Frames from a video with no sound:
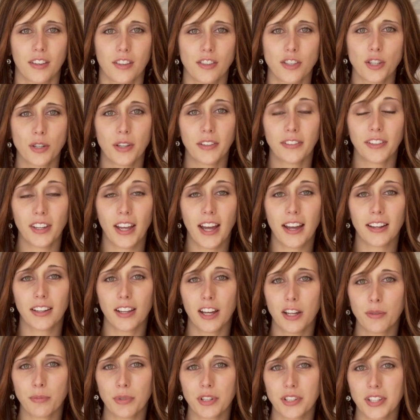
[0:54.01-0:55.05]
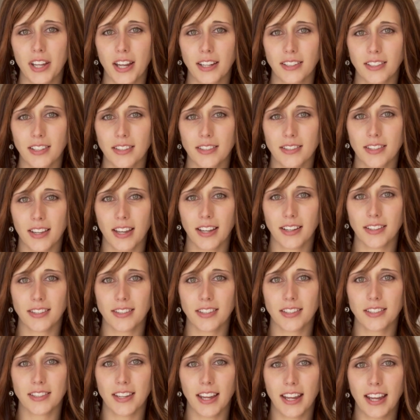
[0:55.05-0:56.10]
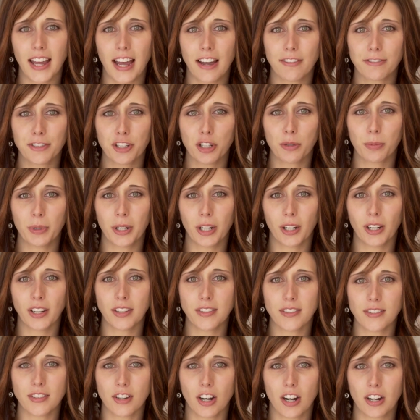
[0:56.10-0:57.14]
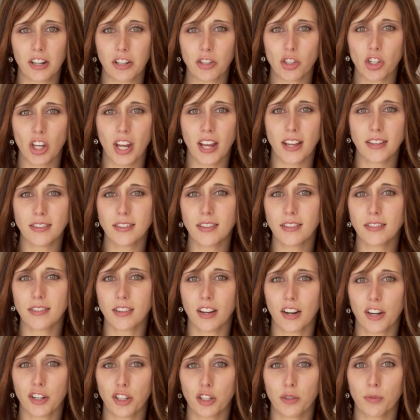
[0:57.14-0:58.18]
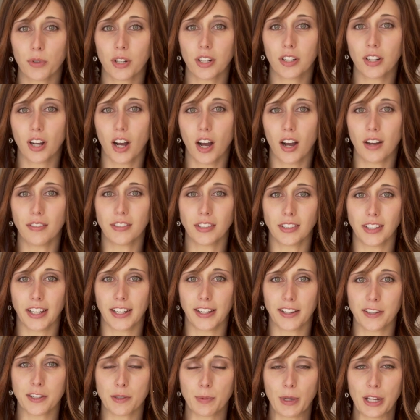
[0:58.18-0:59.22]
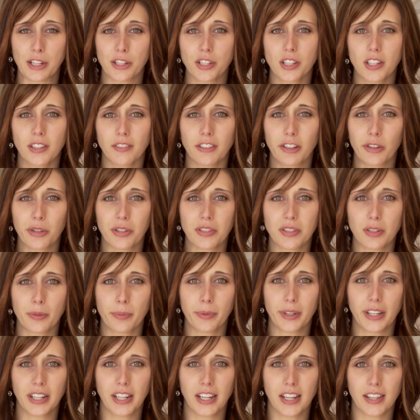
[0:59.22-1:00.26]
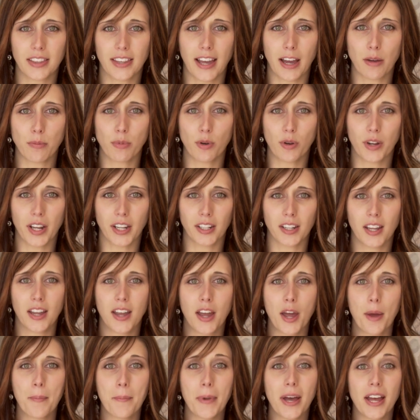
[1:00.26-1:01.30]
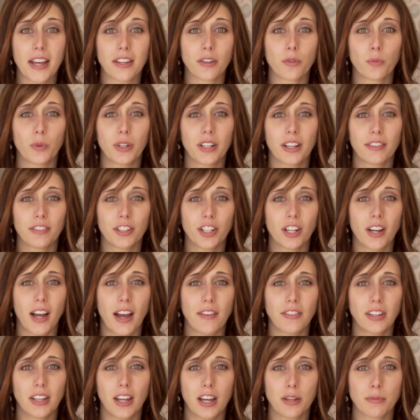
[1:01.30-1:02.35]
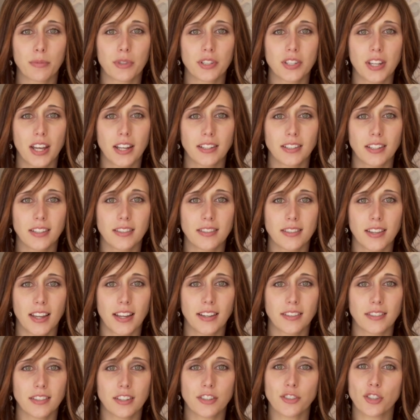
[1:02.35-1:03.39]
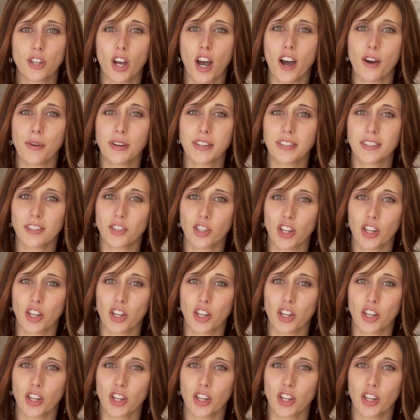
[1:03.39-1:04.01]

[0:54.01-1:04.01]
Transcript: So if you had unprotected sex the day after your period started, chances are you weren't ovulating, especially if you were still bleeding at that point. But whenever you're having unprotected sex, there's always a